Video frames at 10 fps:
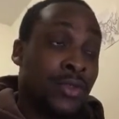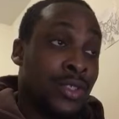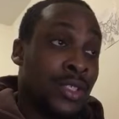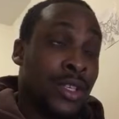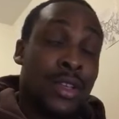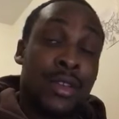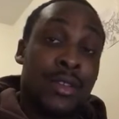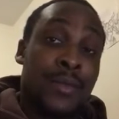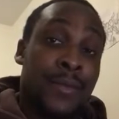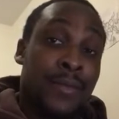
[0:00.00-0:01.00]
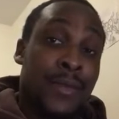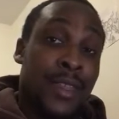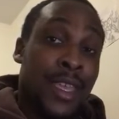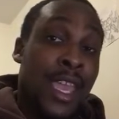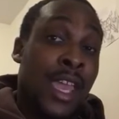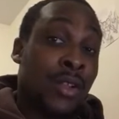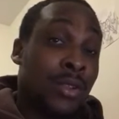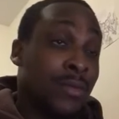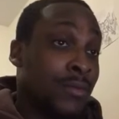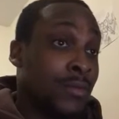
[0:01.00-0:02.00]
who's ill.